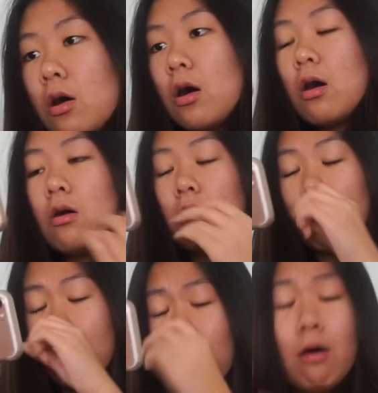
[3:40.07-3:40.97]
Oh,
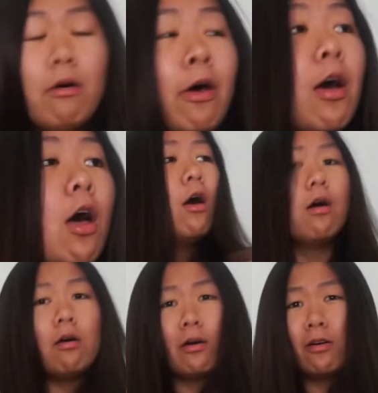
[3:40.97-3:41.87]

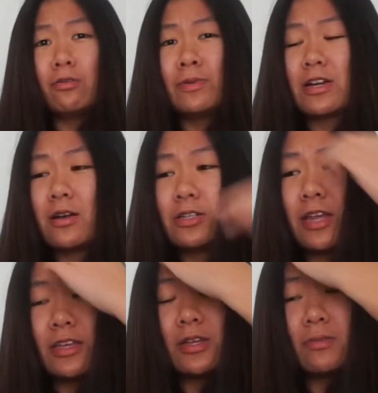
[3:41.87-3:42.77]
oh my gosh,
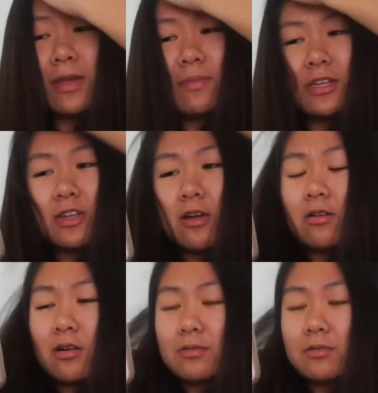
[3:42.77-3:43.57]
they just made me choke.